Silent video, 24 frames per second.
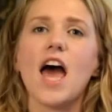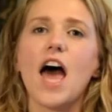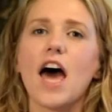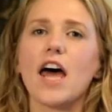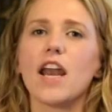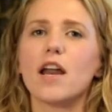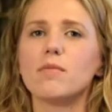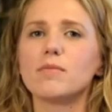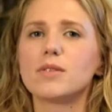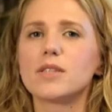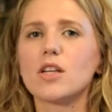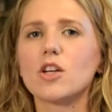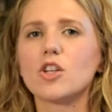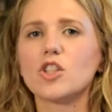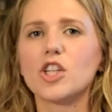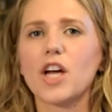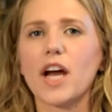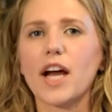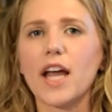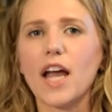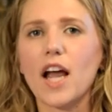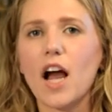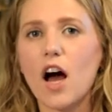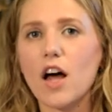And I'm still
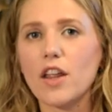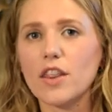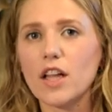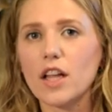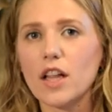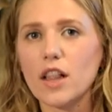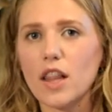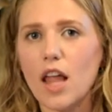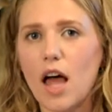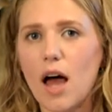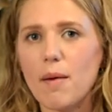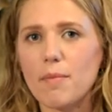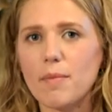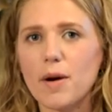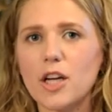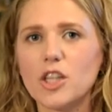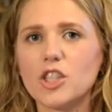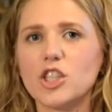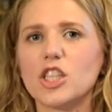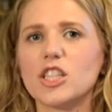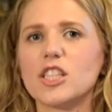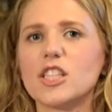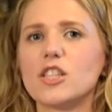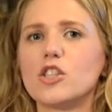checking on the labneh
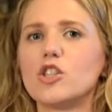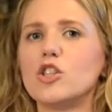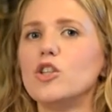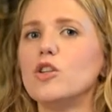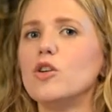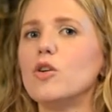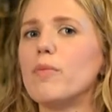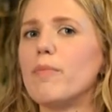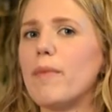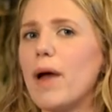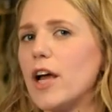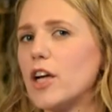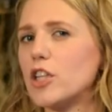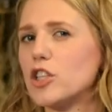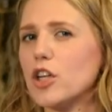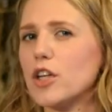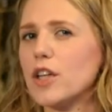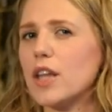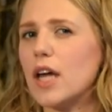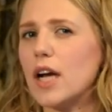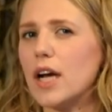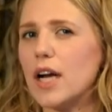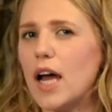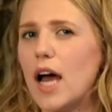just to make sure
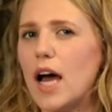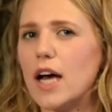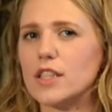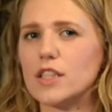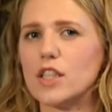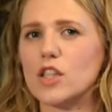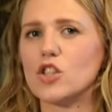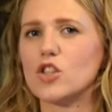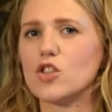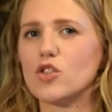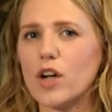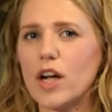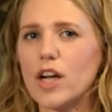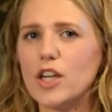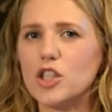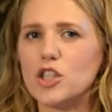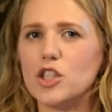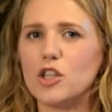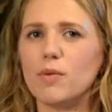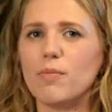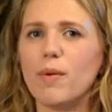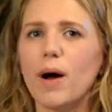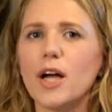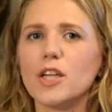that it hasn't strained
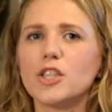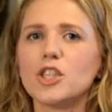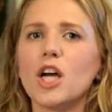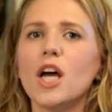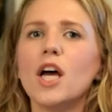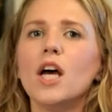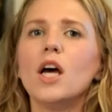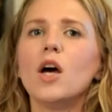too much.